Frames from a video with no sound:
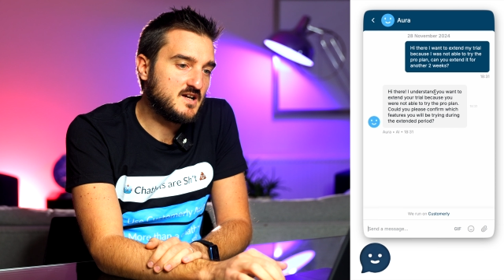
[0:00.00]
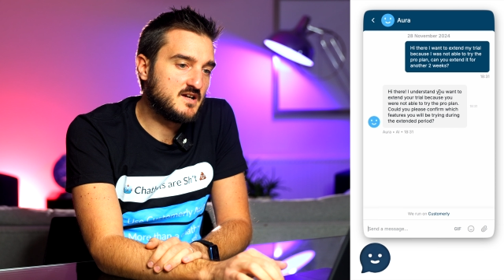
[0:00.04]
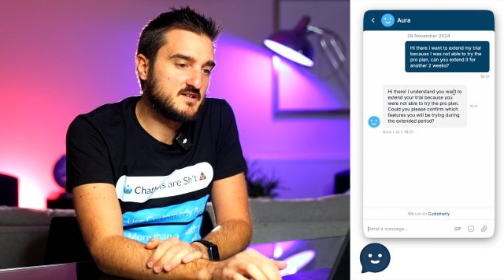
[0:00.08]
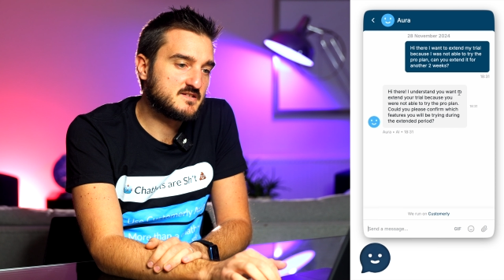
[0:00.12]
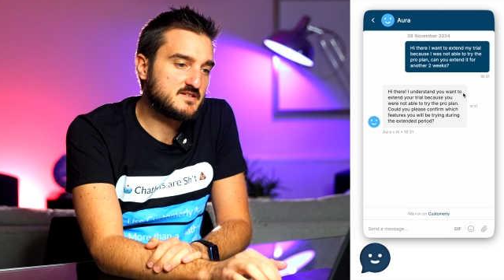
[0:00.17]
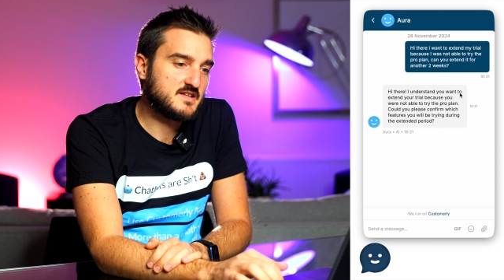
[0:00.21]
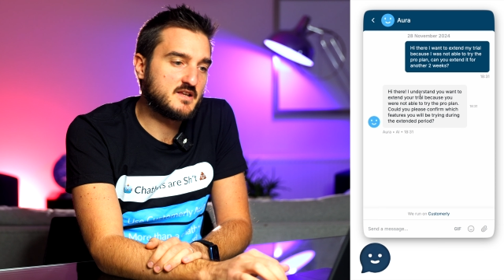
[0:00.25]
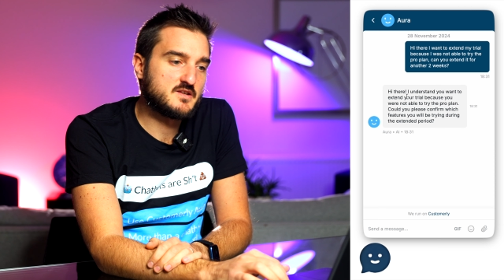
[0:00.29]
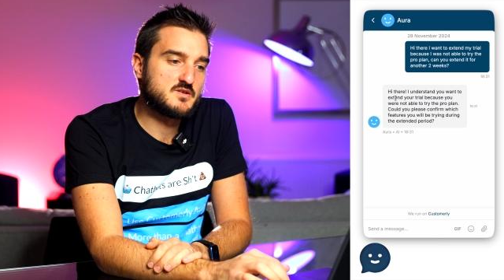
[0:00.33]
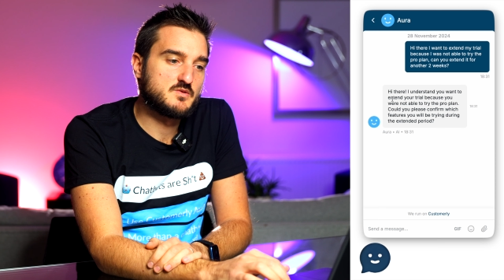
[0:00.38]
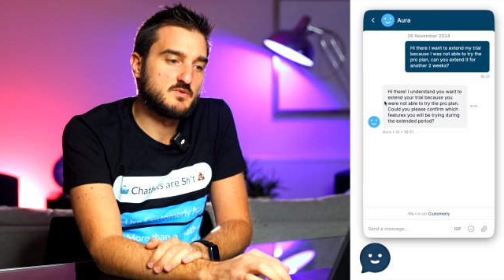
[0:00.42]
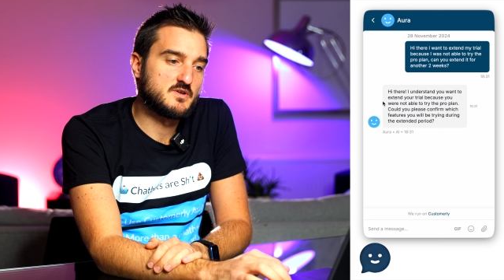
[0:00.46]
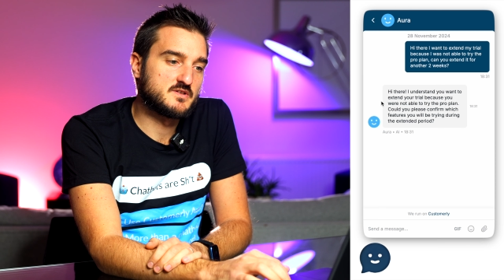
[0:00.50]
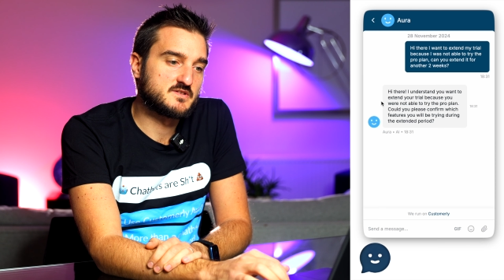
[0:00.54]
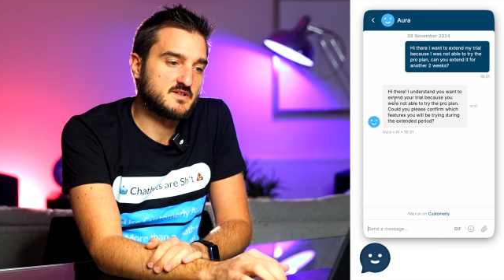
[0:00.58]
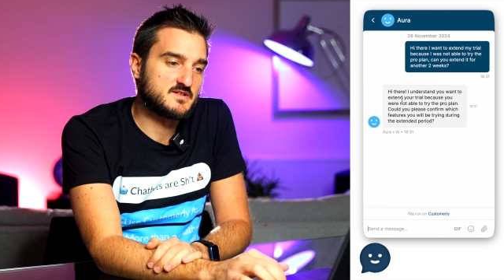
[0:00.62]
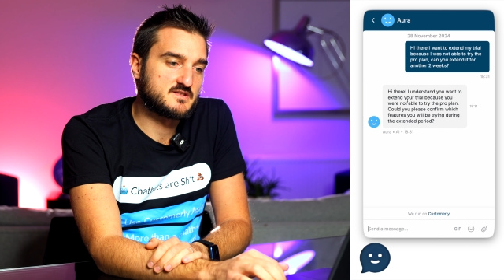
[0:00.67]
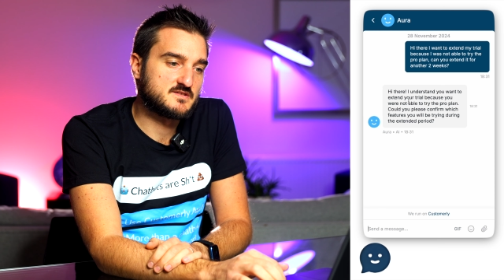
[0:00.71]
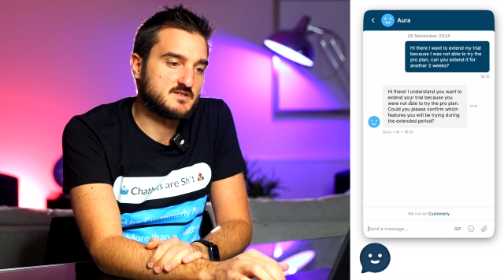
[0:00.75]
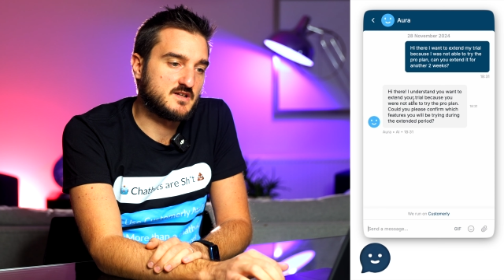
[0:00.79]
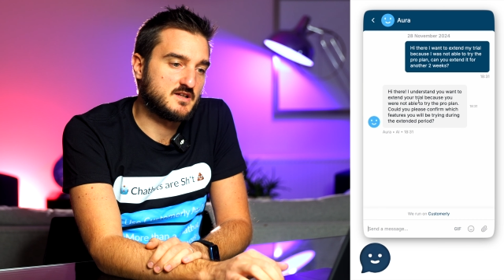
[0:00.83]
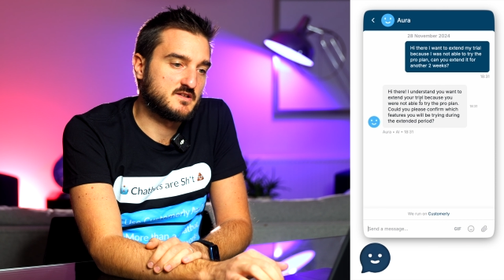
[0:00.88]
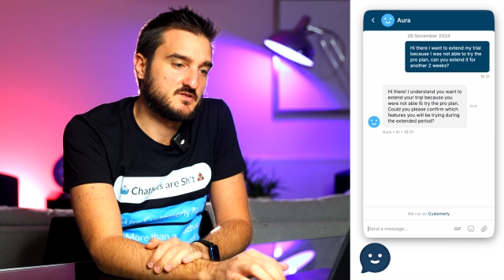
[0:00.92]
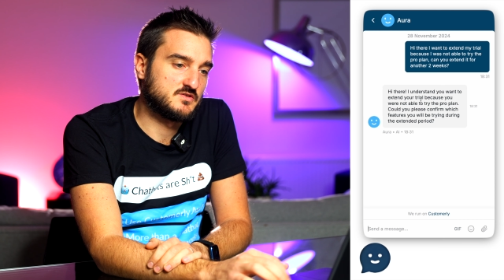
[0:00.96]
Understand you want to
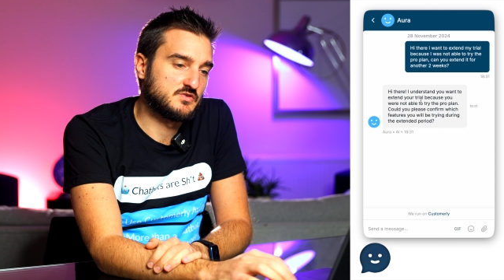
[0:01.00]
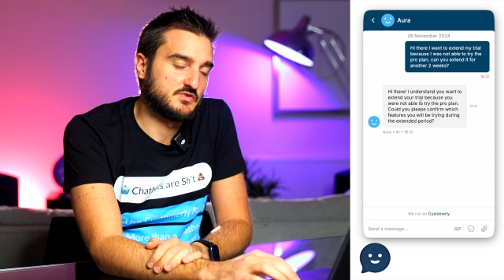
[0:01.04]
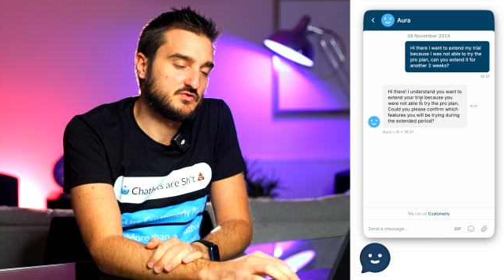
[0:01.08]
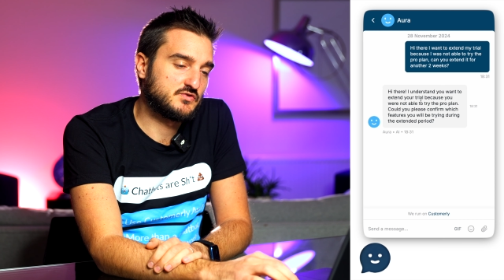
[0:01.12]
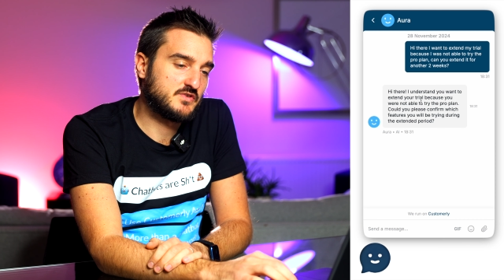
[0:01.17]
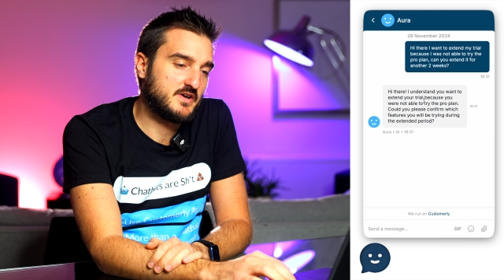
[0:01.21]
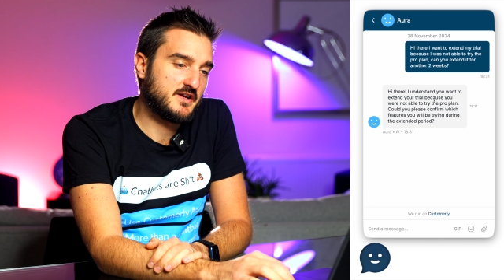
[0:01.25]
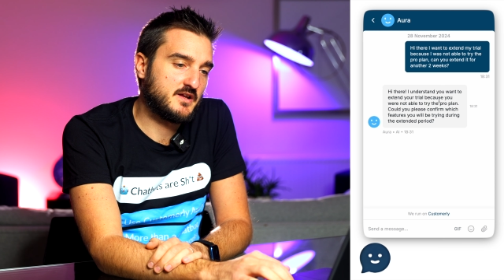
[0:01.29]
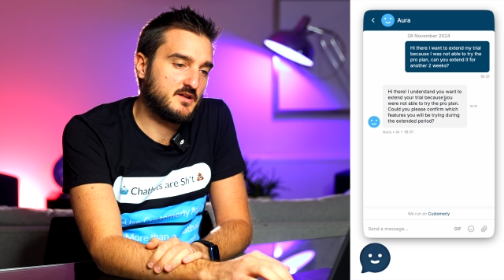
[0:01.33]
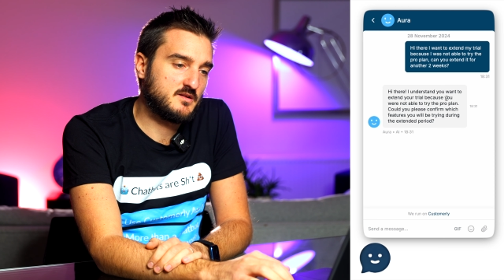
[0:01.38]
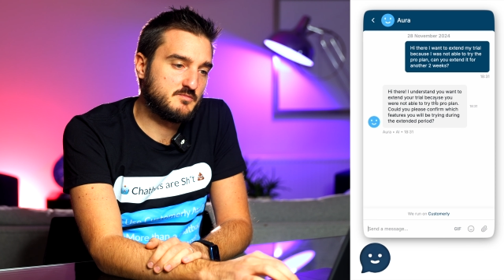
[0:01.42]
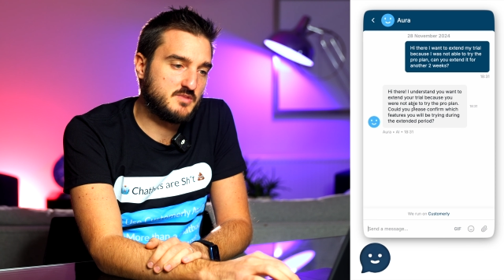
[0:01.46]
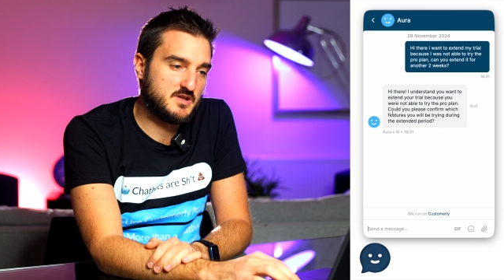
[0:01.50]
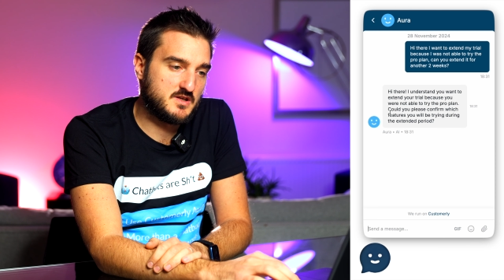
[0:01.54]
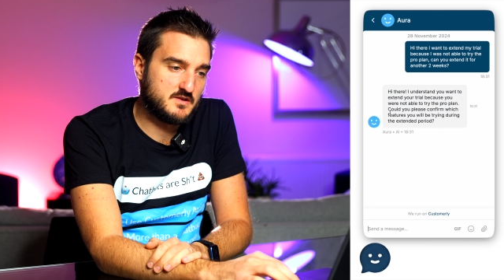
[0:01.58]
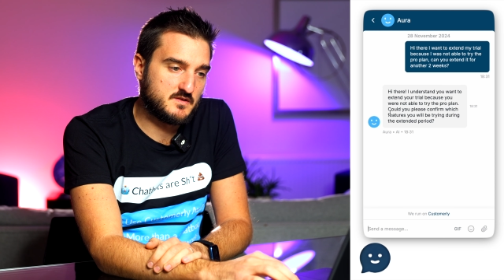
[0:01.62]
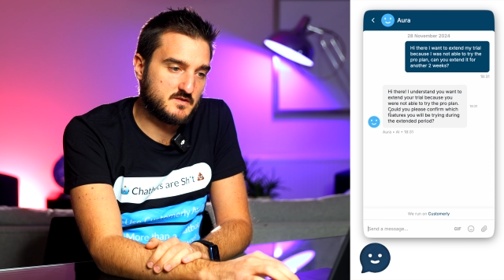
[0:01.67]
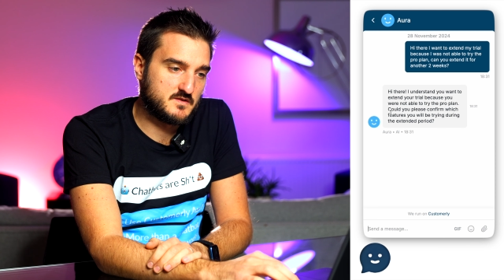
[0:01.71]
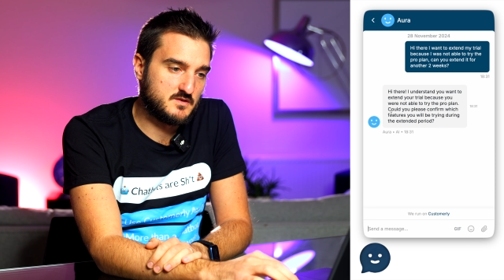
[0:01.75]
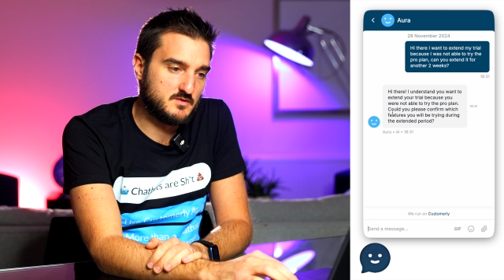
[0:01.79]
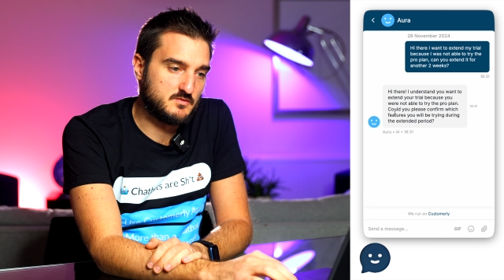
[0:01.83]
extend your trial because